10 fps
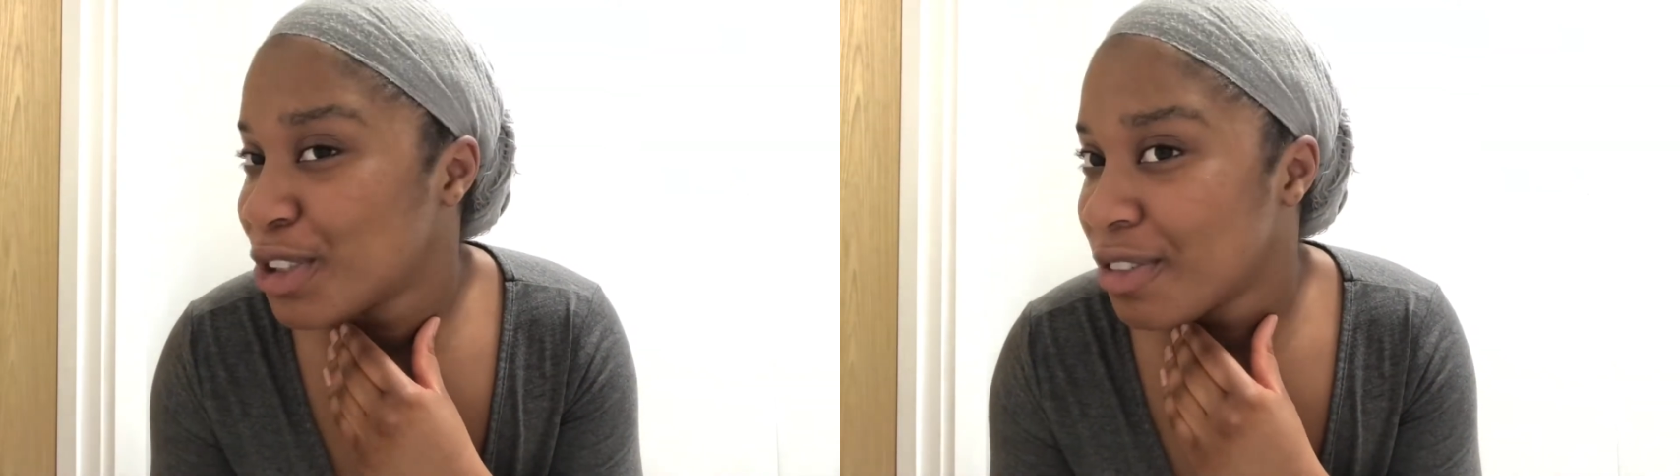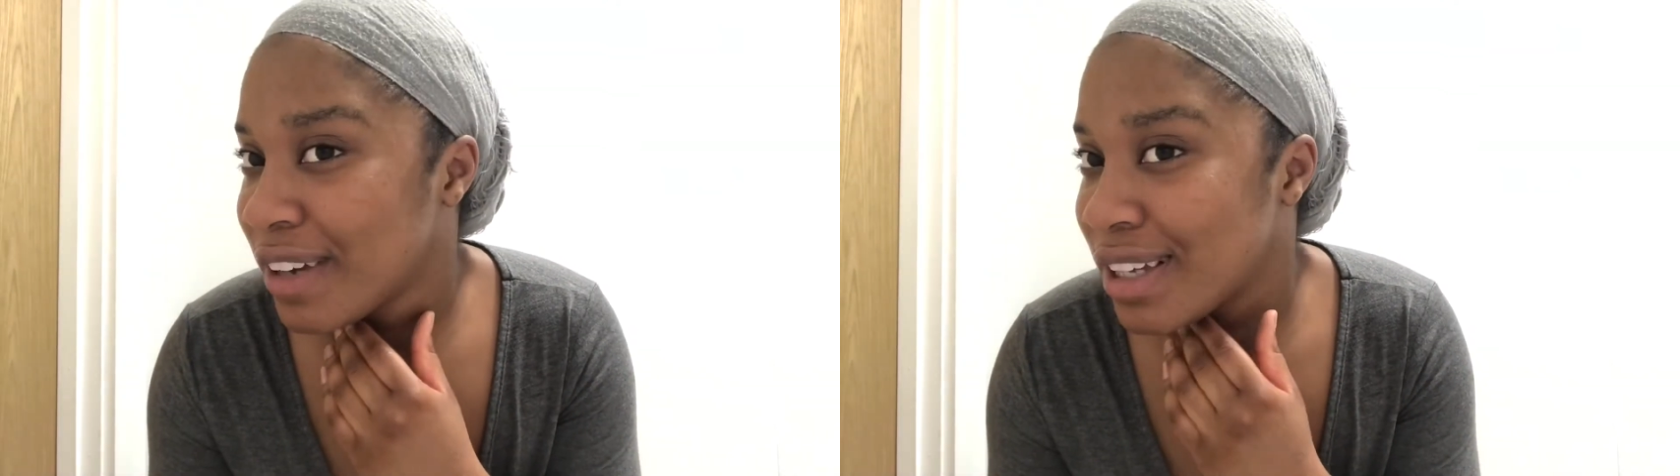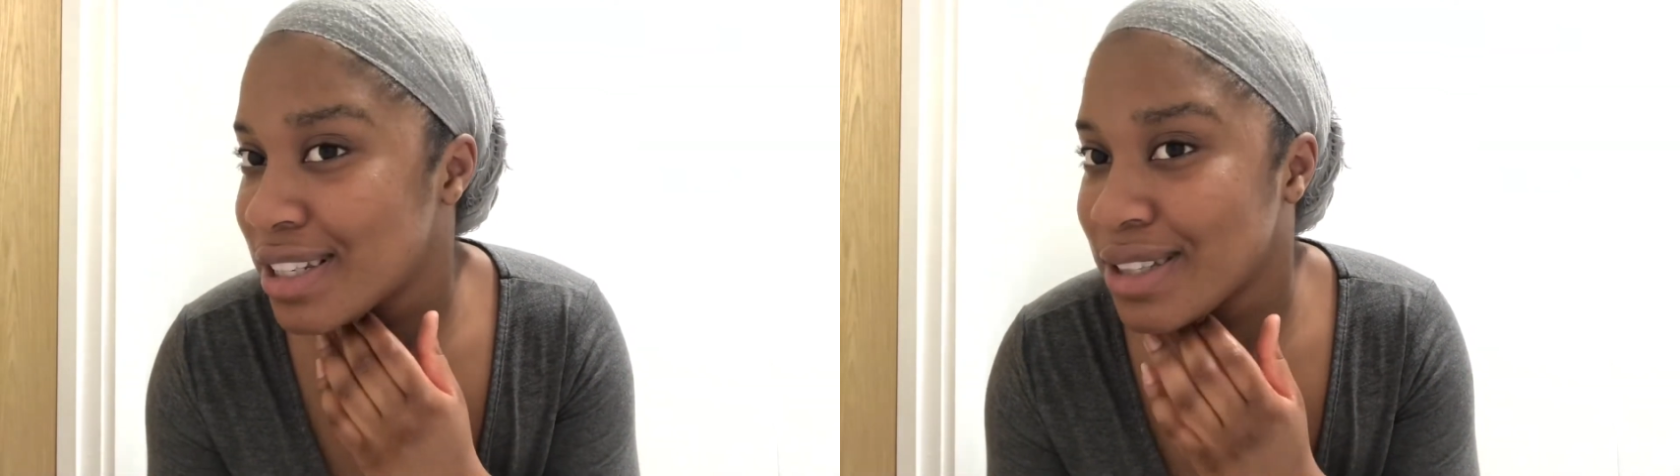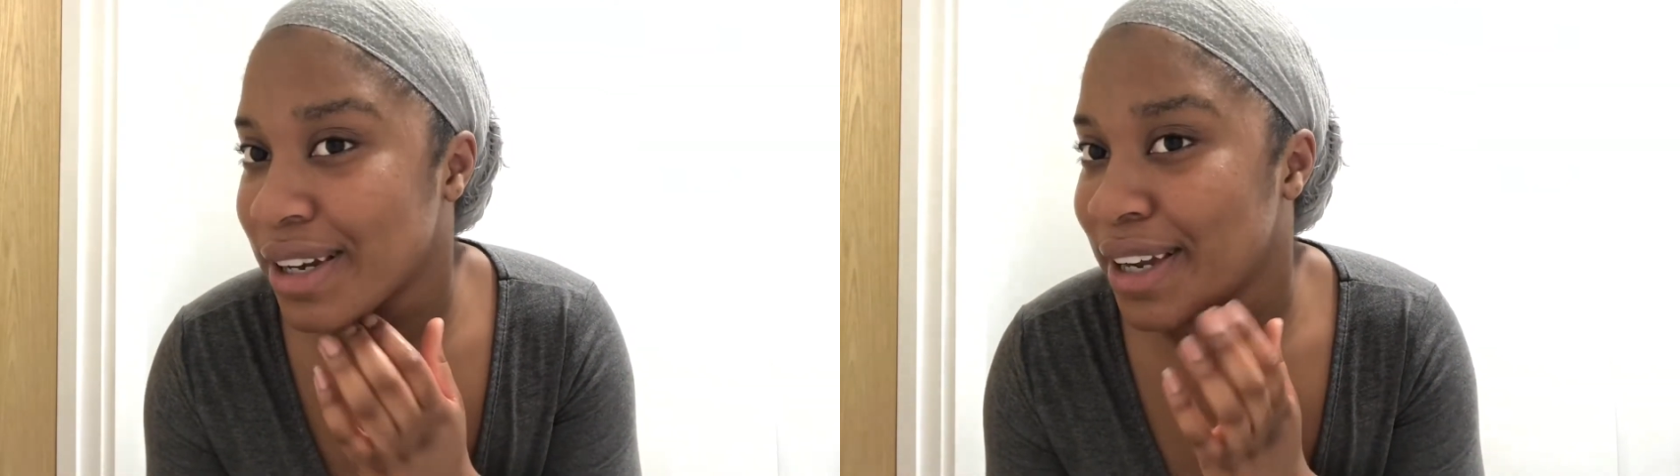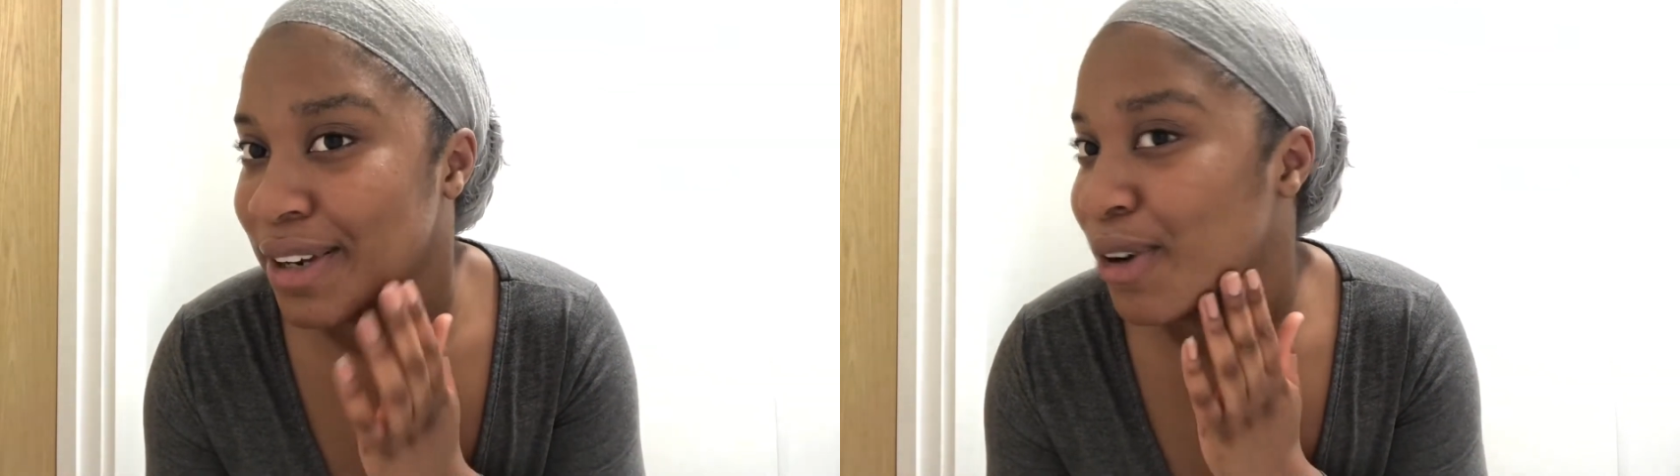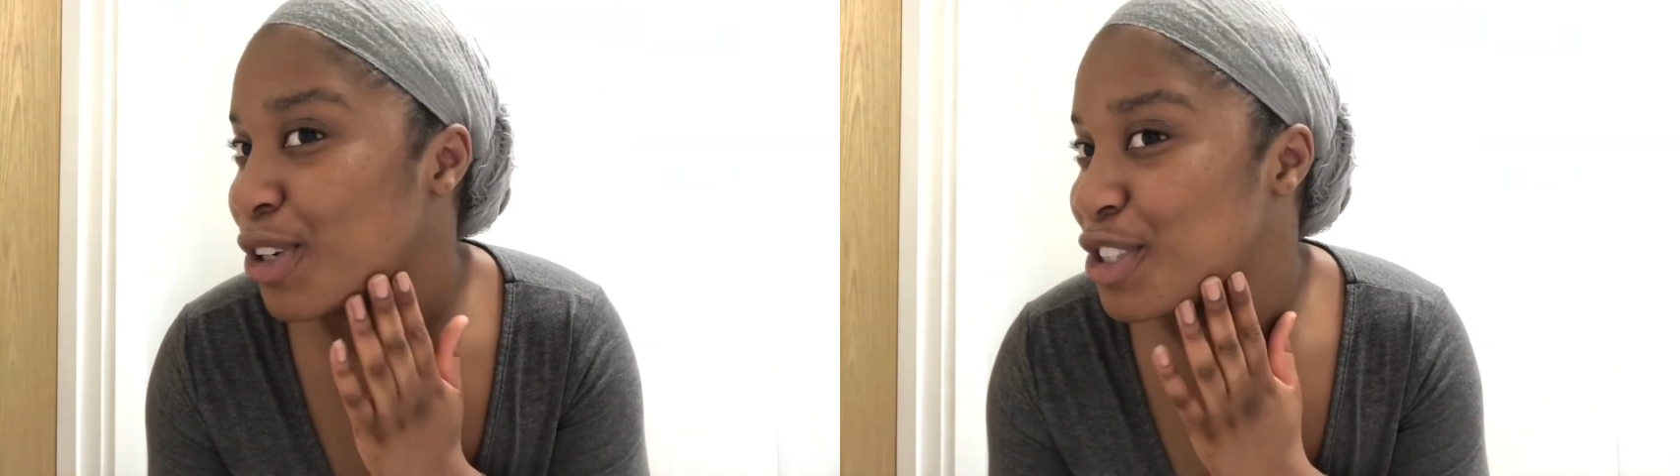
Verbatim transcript: your face is looking all